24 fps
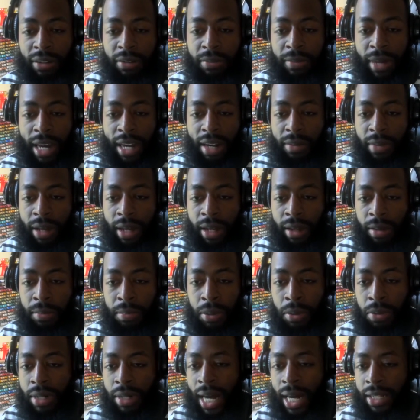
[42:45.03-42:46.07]
from anime.
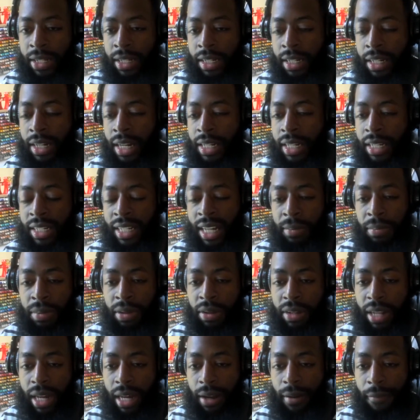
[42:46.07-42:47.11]
Boondocks is another example
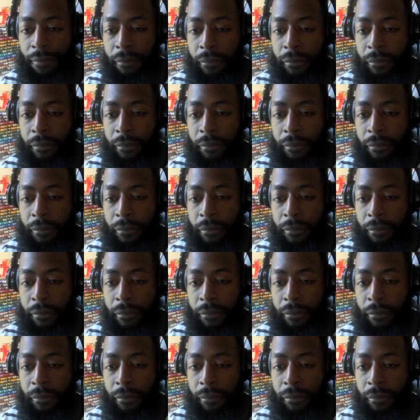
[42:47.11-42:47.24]
of that.